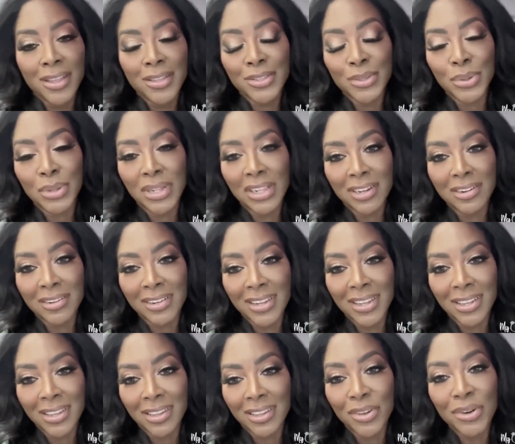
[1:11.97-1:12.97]
So
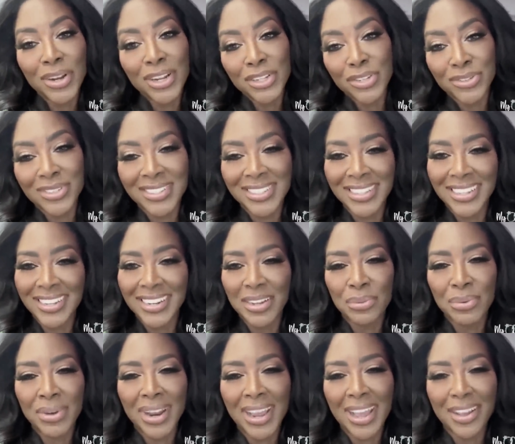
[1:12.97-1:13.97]
clearly you're interested
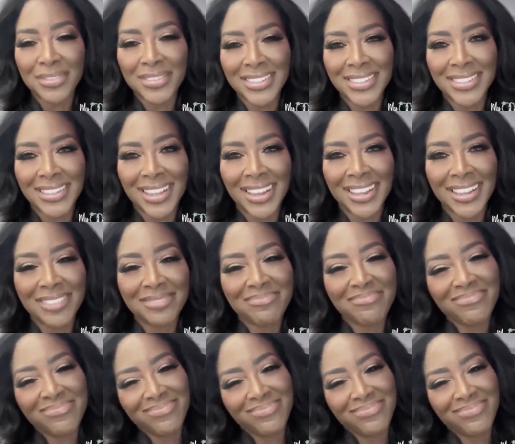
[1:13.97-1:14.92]
in what I have to say.